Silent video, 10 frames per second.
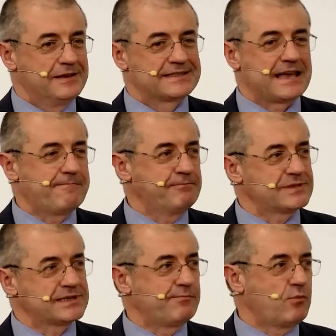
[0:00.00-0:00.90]
some
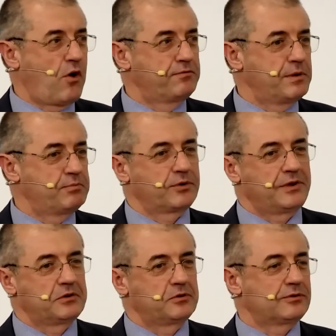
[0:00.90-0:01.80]
of the
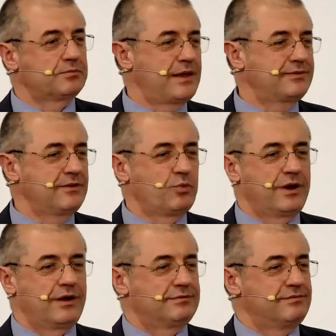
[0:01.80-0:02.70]
prosecutors might say,
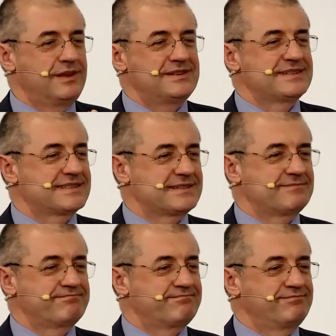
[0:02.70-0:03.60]
well, this is
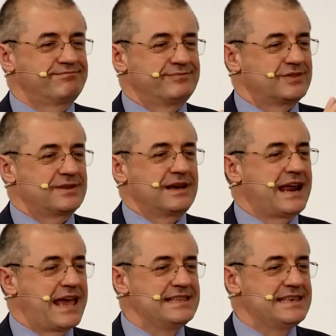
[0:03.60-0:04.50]
an
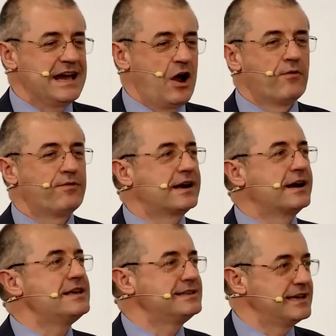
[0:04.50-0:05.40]
idea of a
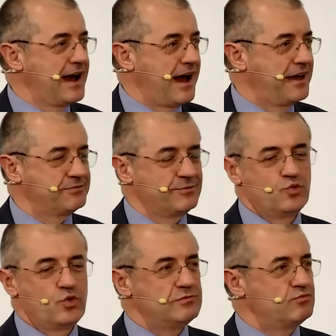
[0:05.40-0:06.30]
crazy guy.
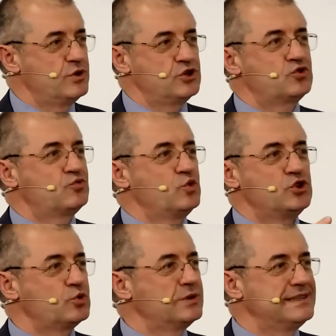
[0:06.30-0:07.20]
We
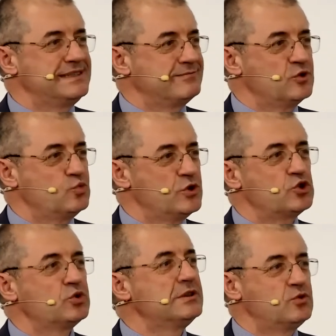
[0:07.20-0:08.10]

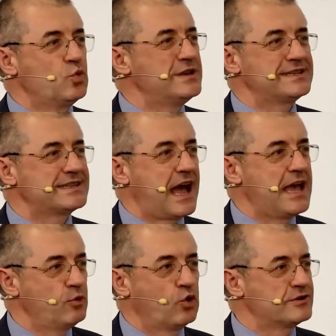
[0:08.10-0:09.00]
shouldn't waste
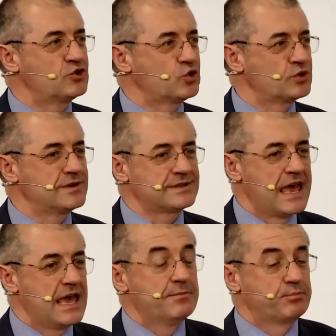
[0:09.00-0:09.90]
time or resources
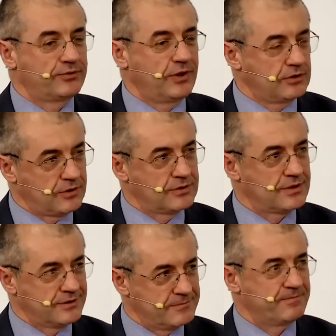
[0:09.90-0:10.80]
in prosecuting
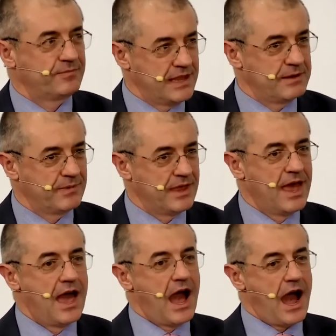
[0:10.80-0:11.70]
them.
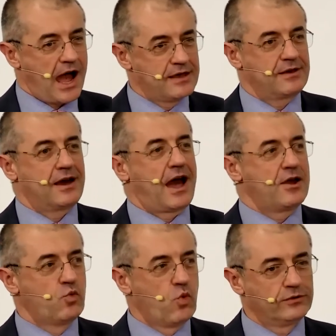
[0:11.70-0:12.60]
I
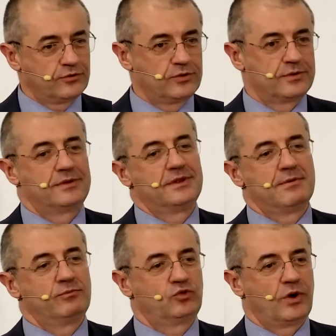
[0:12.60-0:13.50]
want
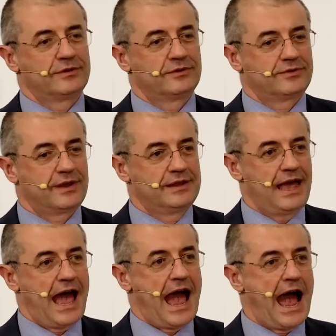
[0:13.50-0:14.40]
them to understand
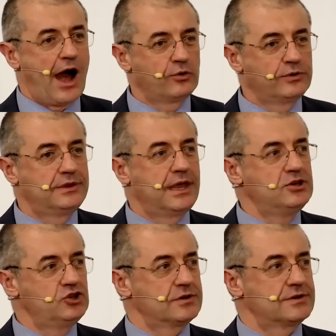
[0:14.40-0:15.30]
how
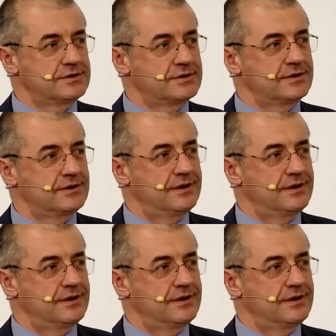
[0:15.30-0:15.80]
dangerous